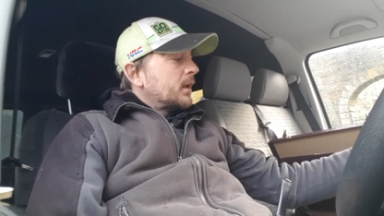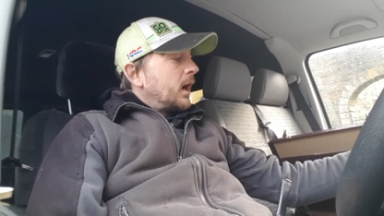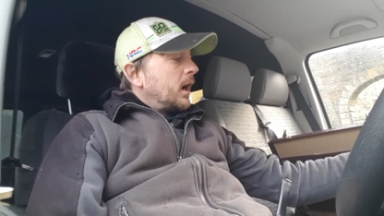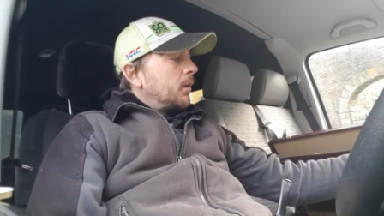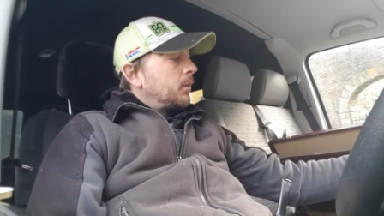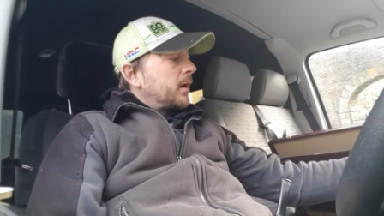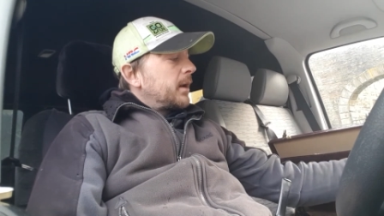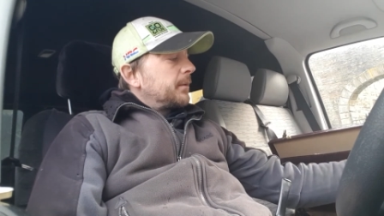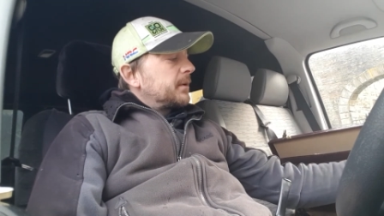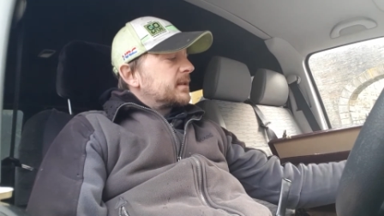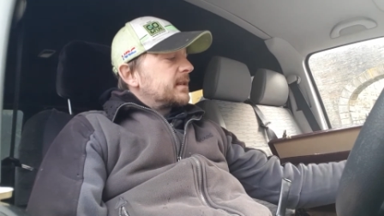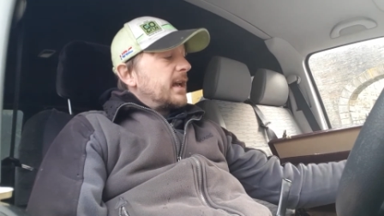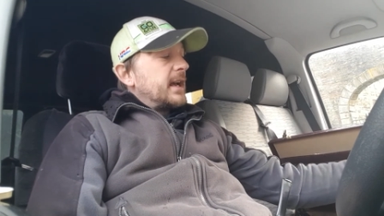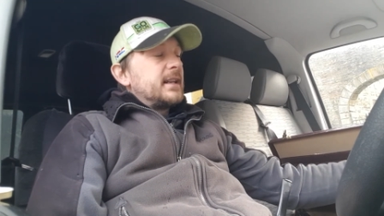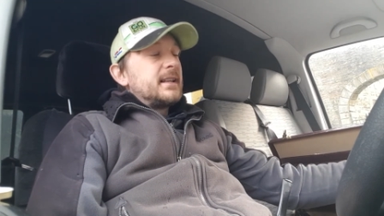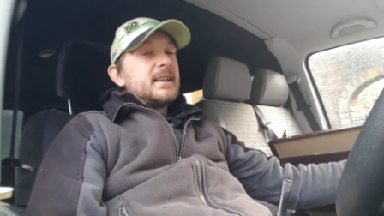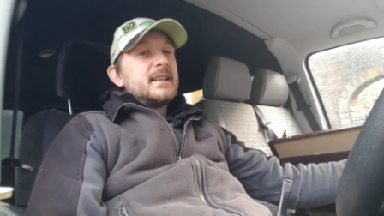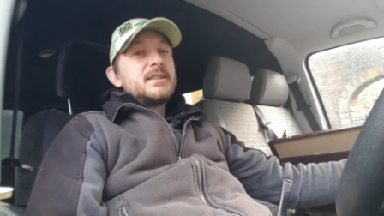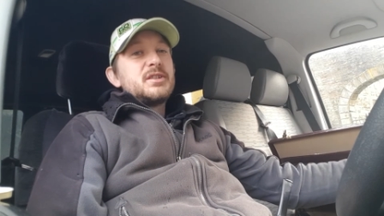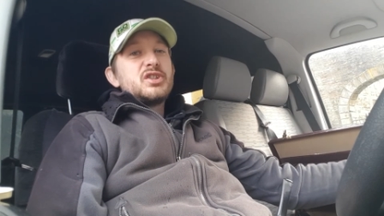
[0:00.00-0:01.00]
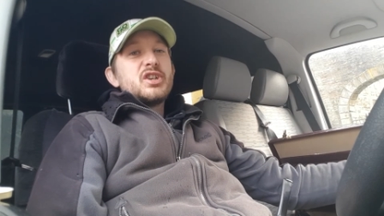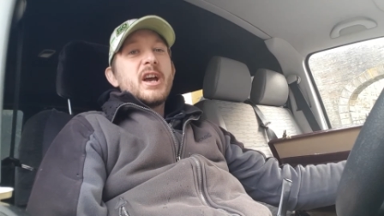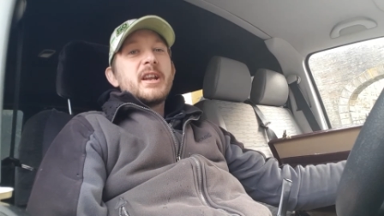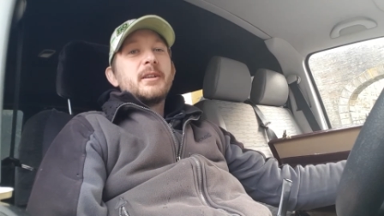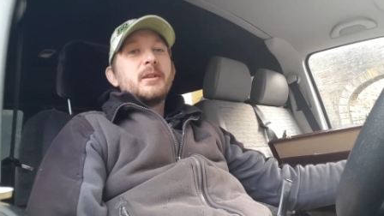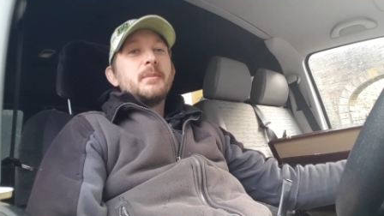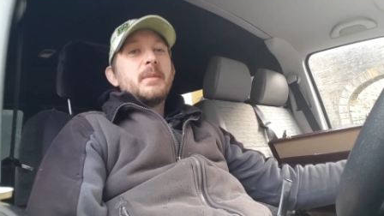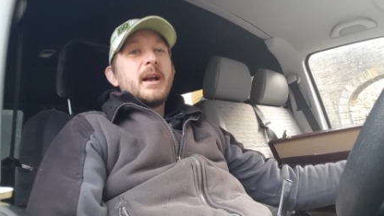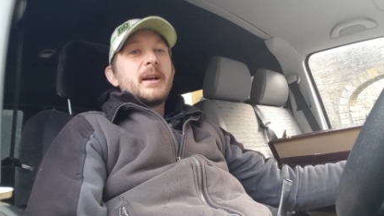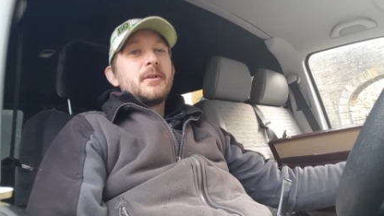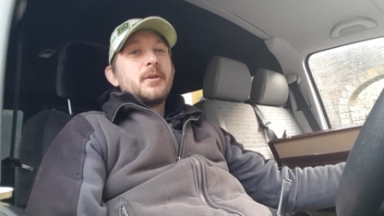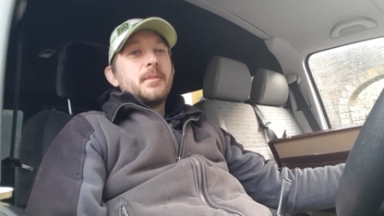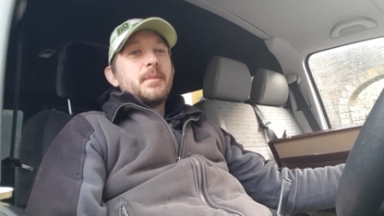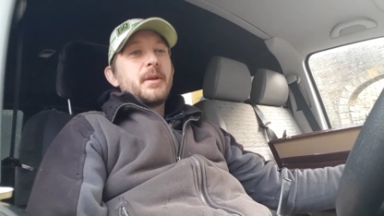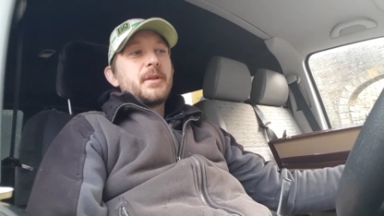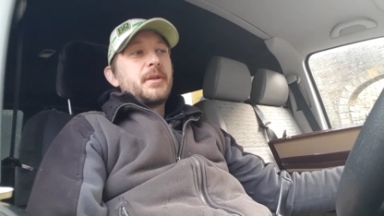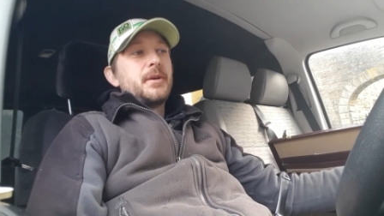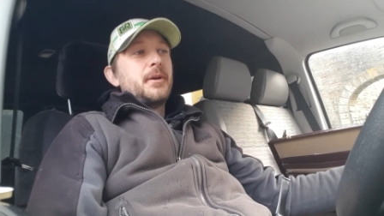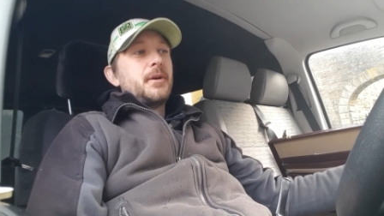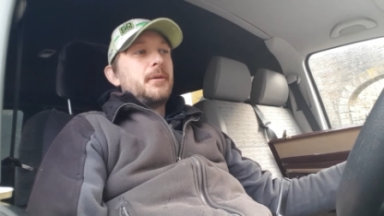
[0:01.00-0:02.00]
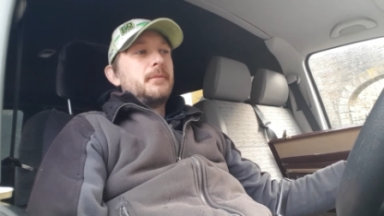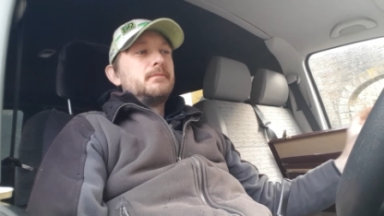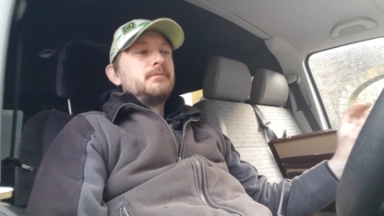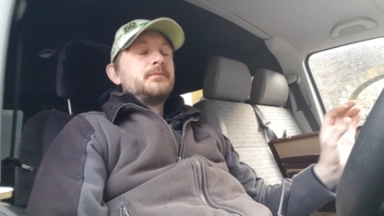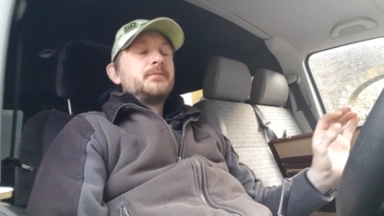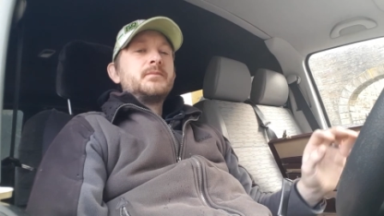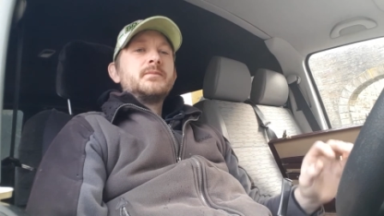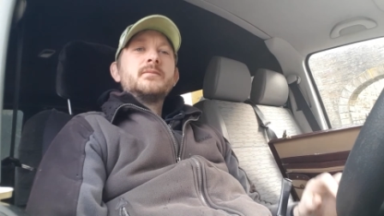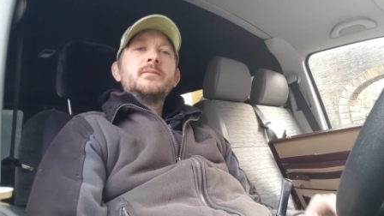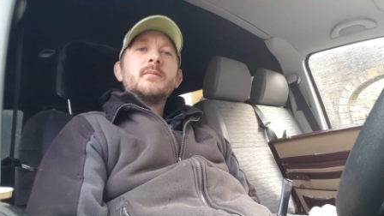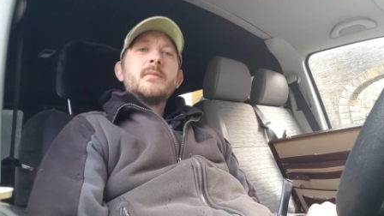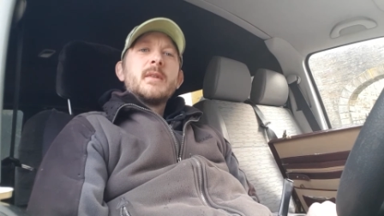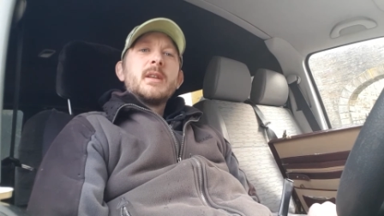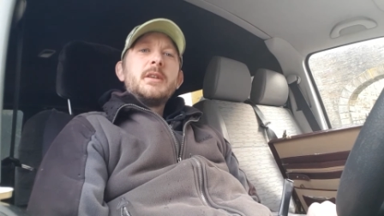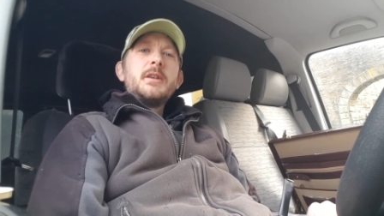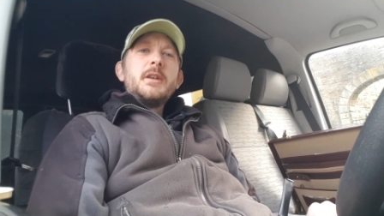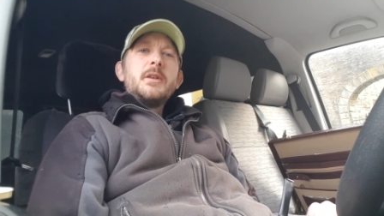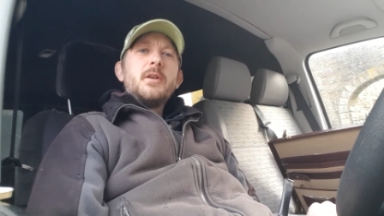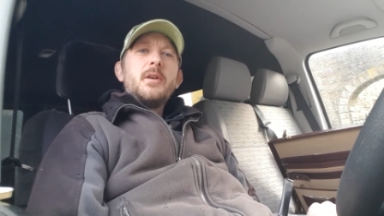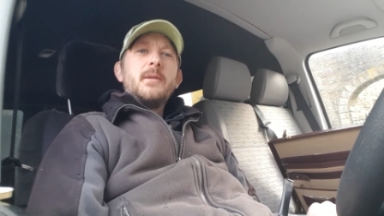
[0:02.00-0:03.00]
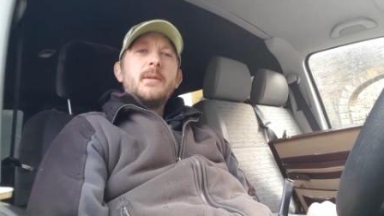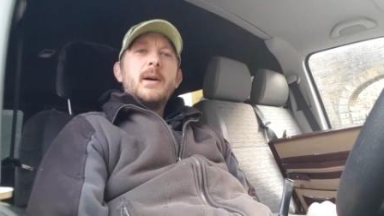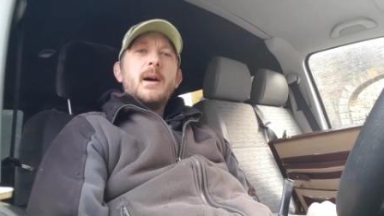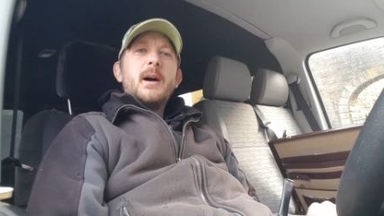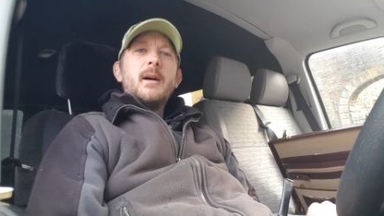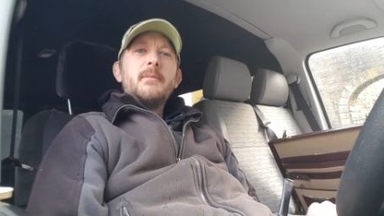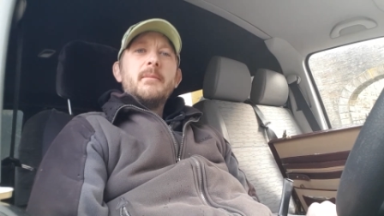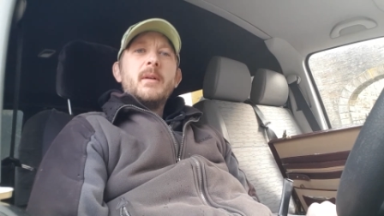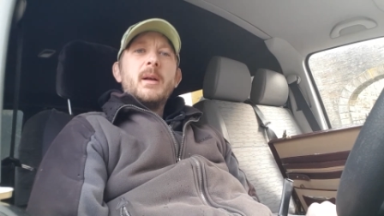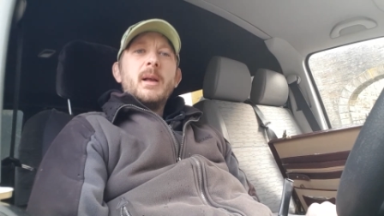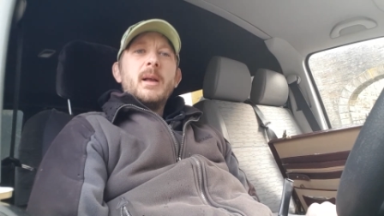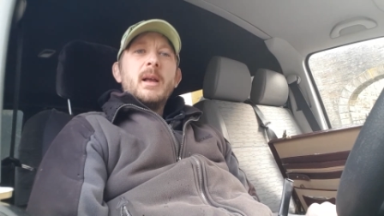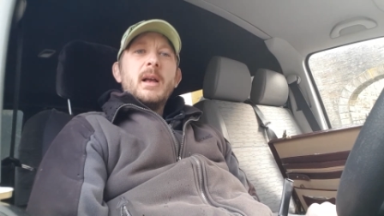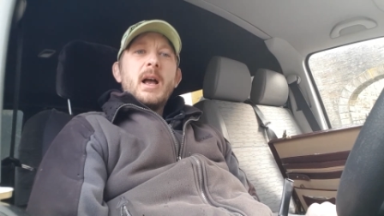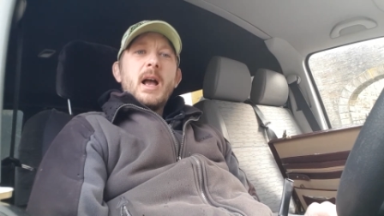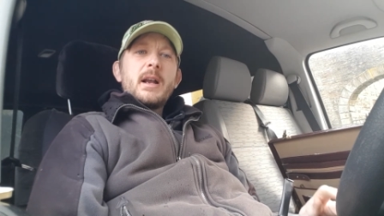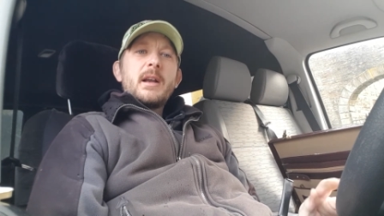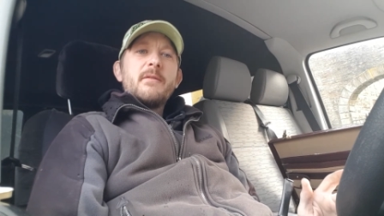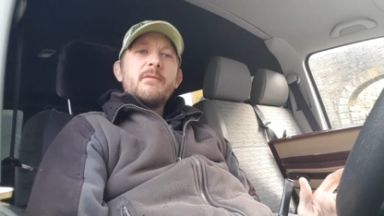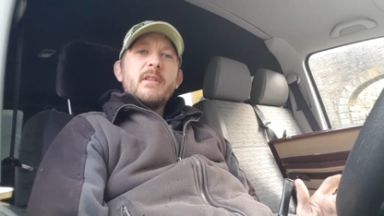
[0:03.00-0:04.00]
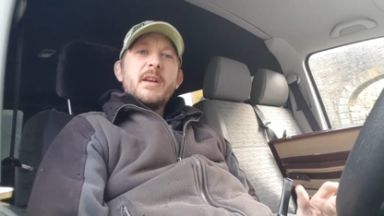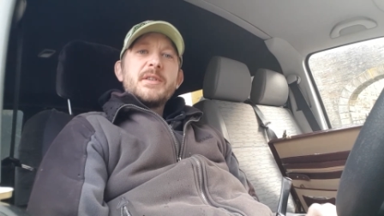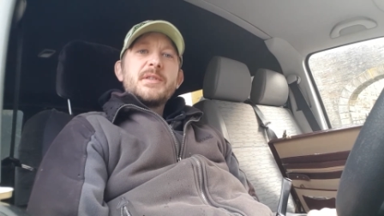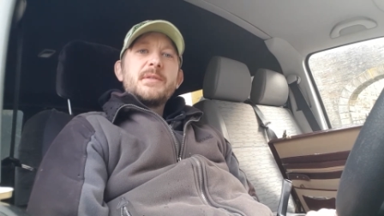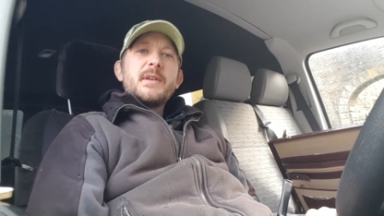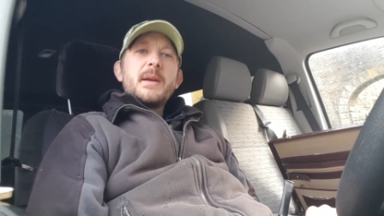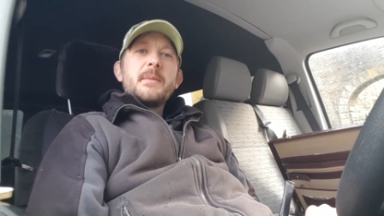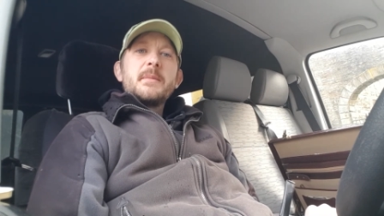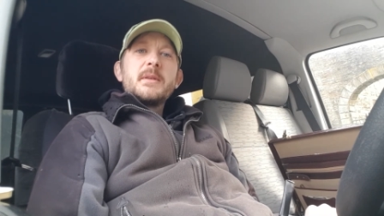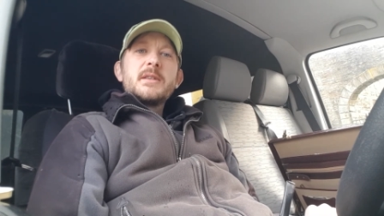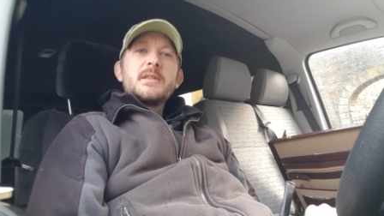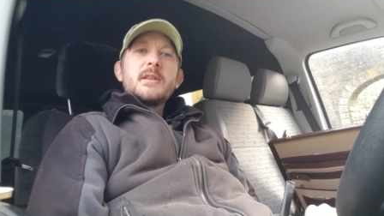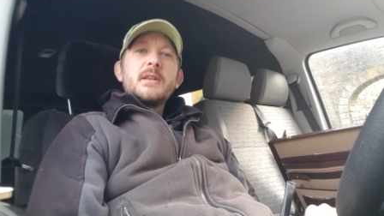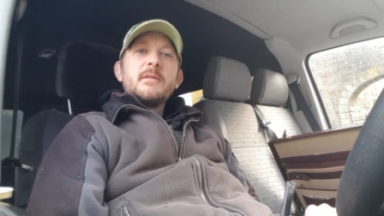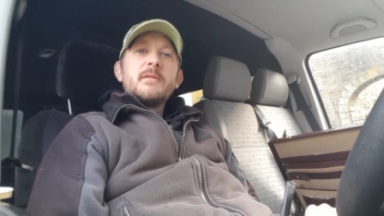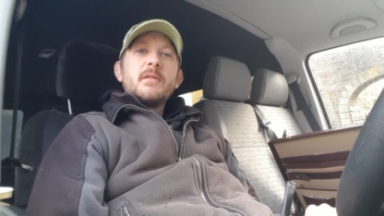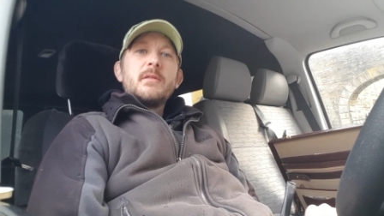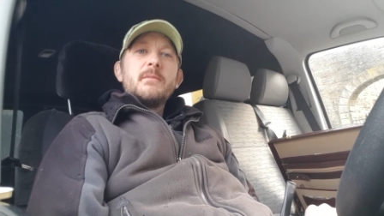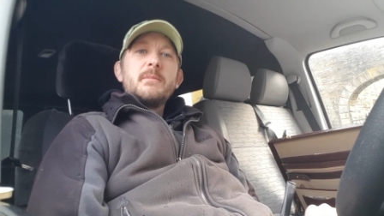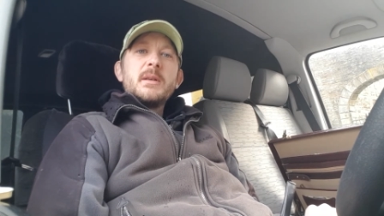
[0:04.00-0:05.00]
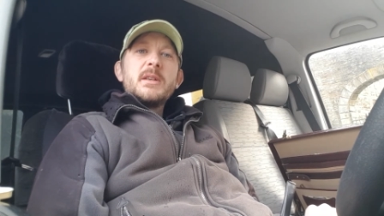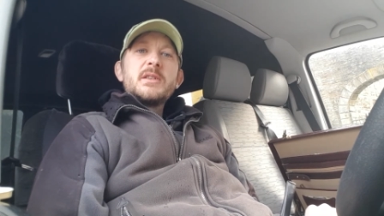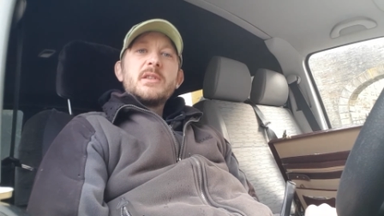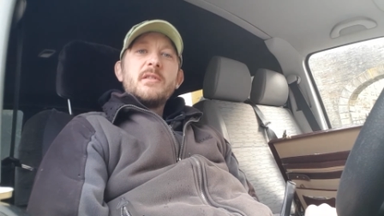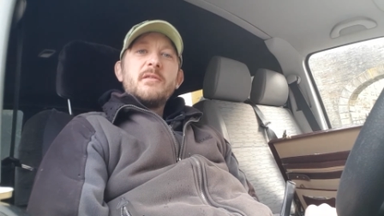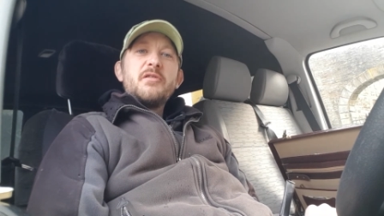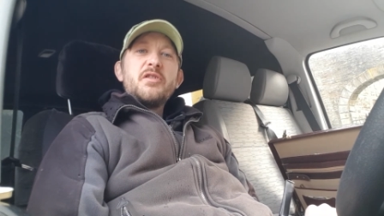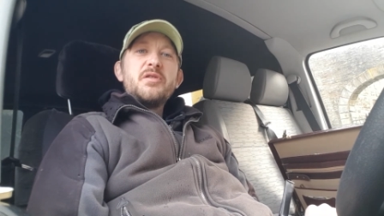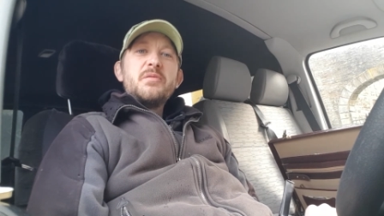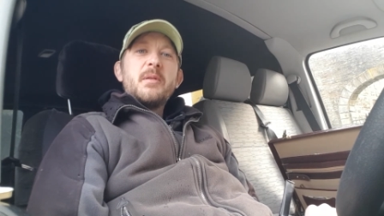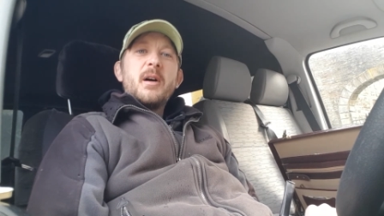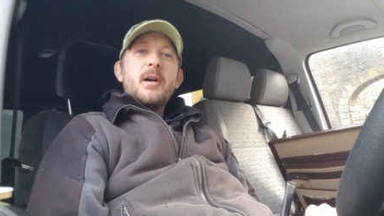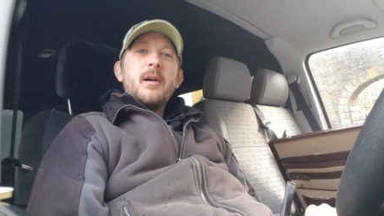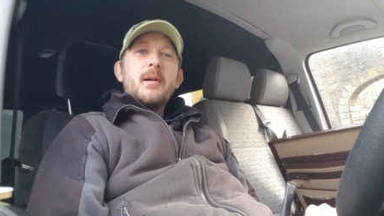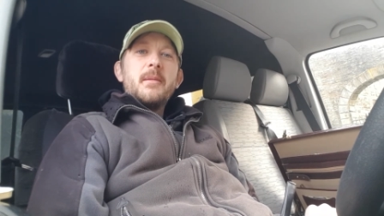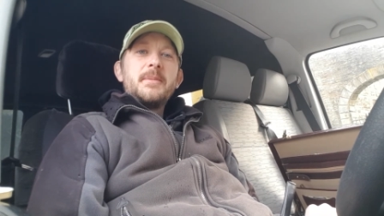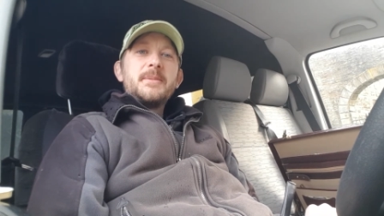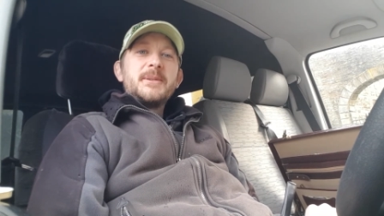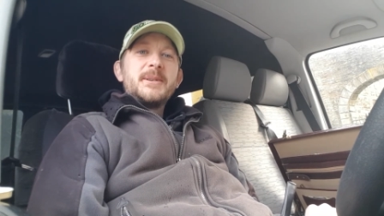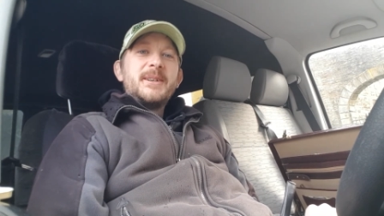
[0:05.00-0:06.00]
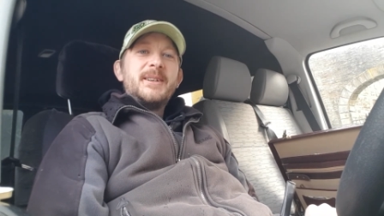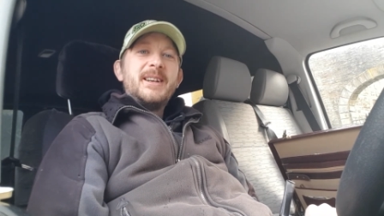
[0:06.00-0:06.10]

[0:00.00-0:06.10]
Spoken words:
And when I was setting this channel back up, I thought, you know what, I can resurrect Mr Rhubarb